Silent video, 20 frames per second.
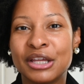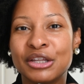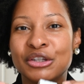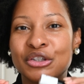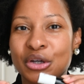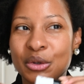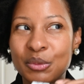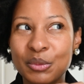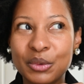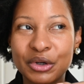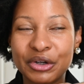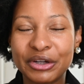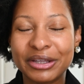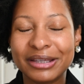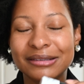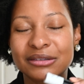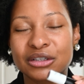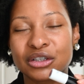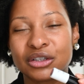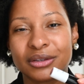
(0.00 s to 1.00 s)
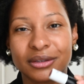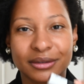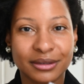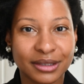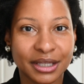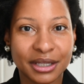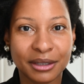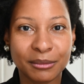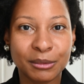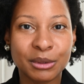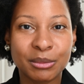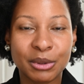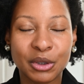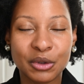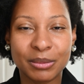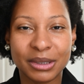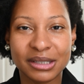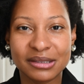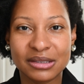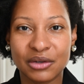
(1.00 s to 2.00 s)
Don't worry, it's gonna look like I'm gonna
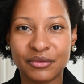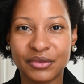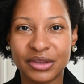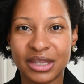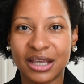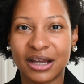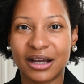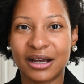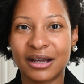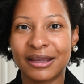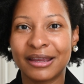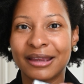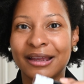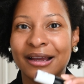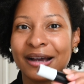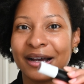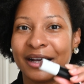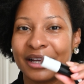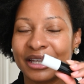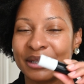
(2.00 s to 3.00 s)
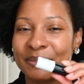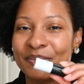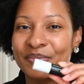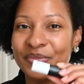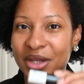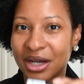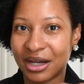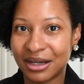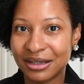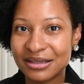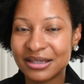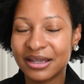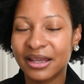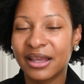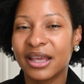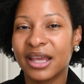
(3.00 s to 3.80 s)
poke myself in the eye. I am not.